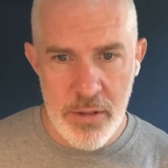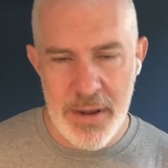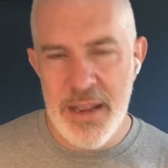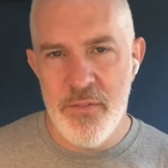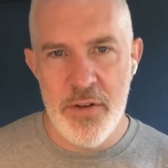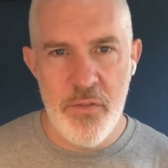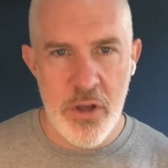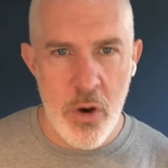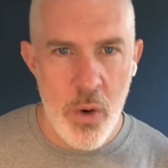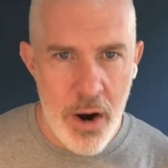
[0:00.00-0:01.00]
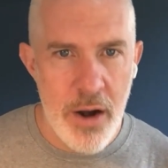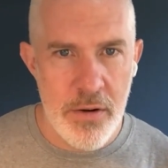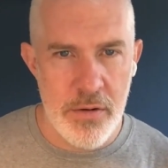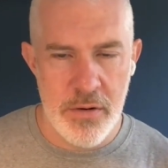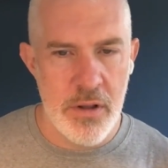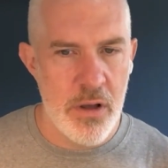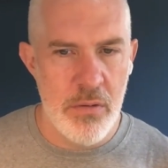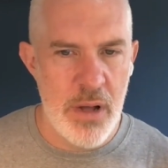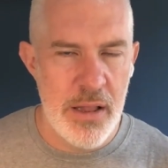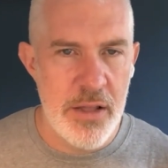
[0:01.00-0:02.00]
And even if you go hard on it and go,
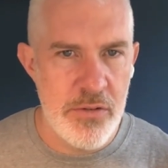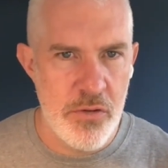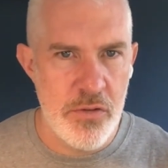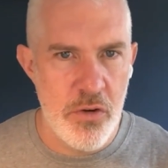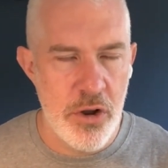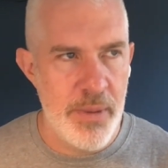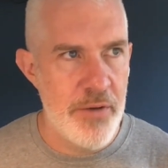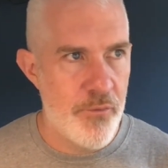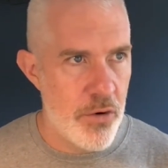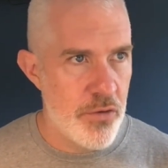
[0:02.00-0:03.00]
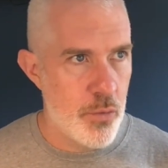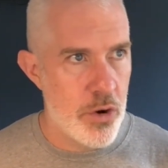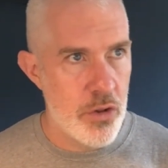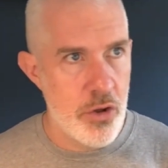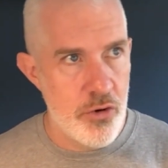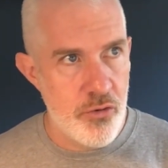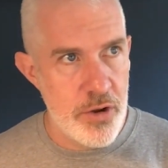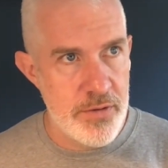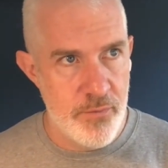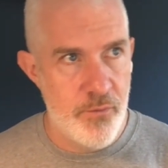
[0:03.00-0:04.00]
well, let's just talk about first world countries and